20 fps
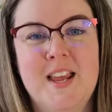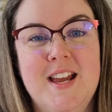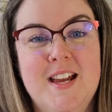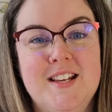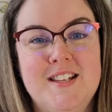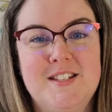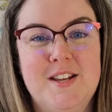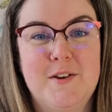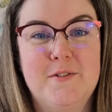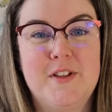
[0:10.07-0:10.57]

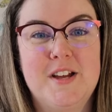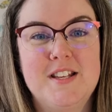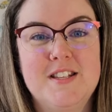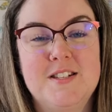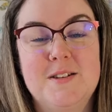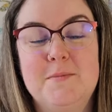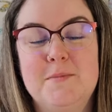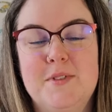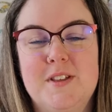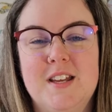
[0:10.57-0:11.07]
So if that's
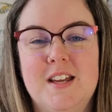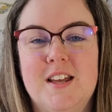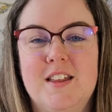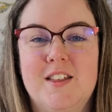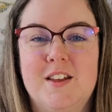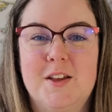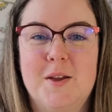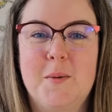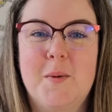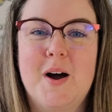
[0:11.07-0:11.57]
something
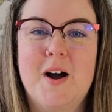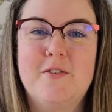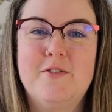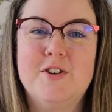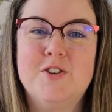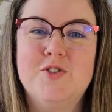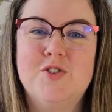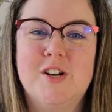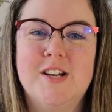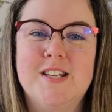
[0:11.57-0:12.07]
that you are
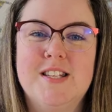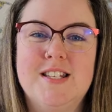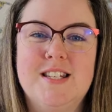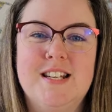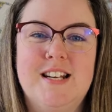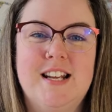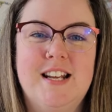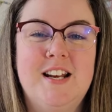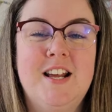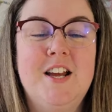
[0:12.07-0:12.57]

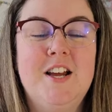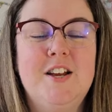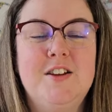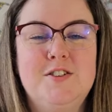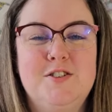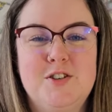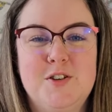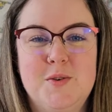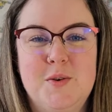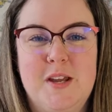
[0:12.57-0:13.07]
interested in,
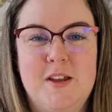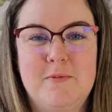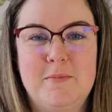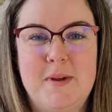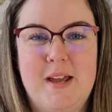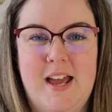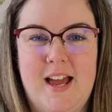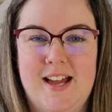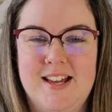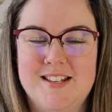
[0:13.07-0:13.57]
do give
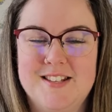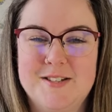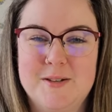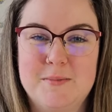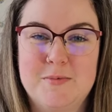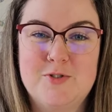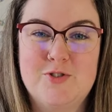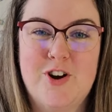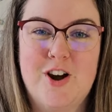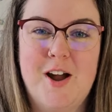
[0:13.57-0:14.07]
me a
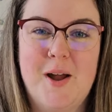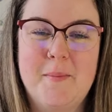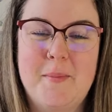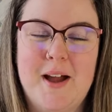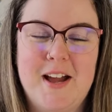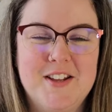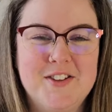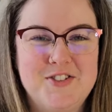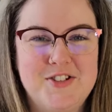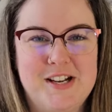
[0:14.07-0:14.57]
subscribe
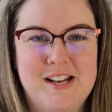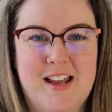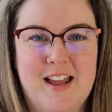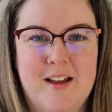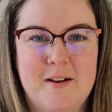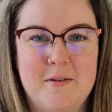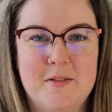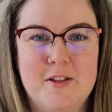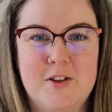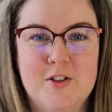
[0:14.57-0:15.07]
and check
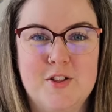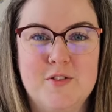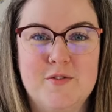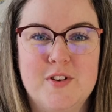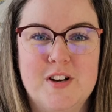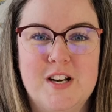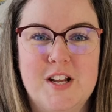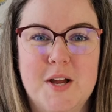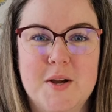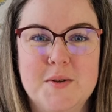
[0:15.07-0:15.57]
out the other
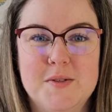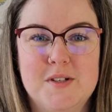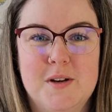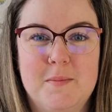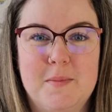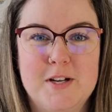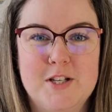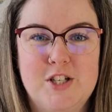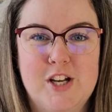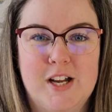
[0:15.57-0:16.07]
videos on
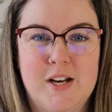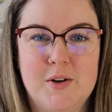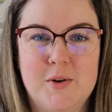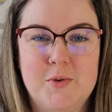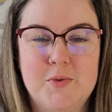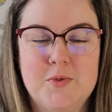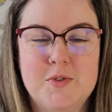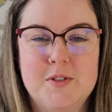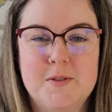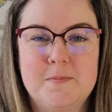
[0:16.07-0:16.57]
my
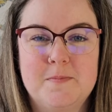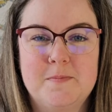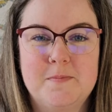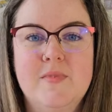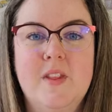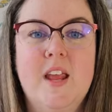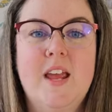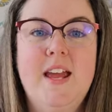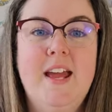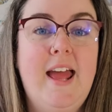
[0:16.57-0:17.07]
channels.
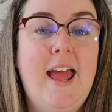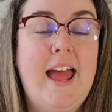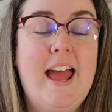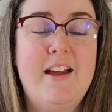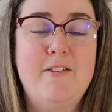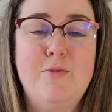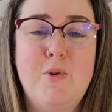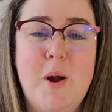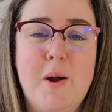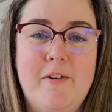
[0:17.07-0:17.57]

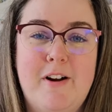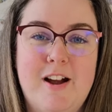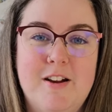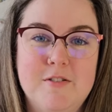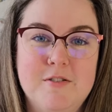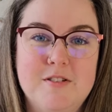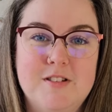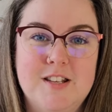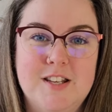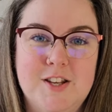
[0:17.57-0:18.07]
Everywhere
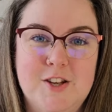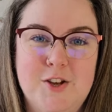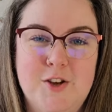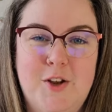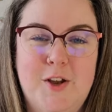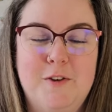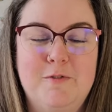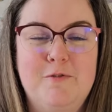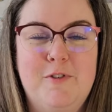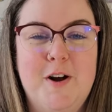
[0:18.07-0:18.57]
else that you
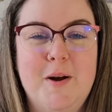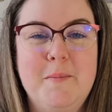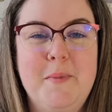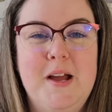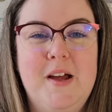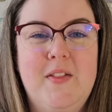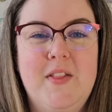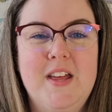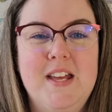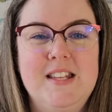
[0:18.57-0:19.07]
can find me
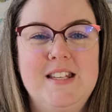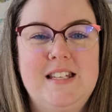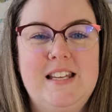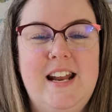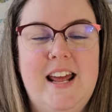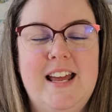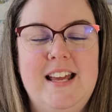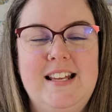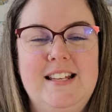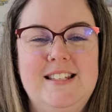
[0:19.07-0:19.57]
on the
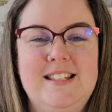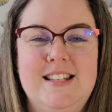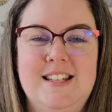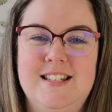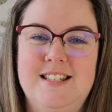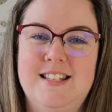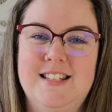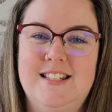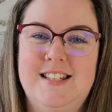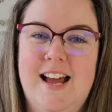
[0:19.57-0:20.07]
internet is
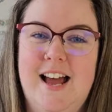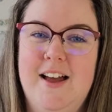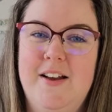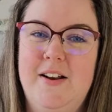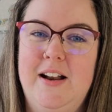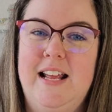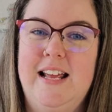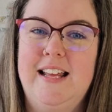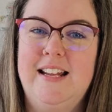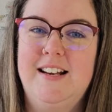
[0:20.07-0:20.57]
listed
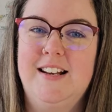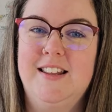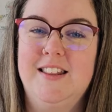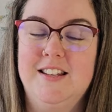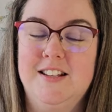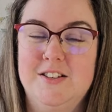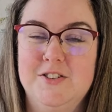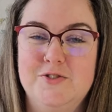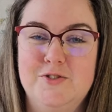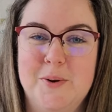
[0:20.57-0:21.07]
down in
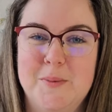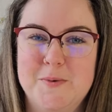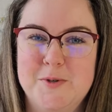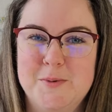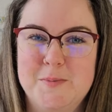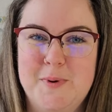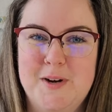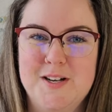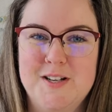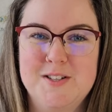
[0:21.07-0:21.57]
the
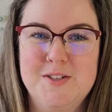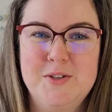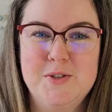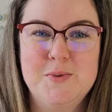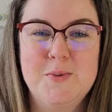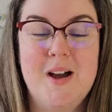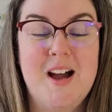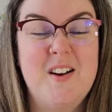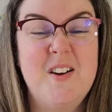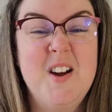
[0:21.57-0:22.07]
description box
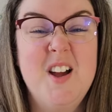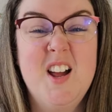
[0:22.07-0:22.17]
as well.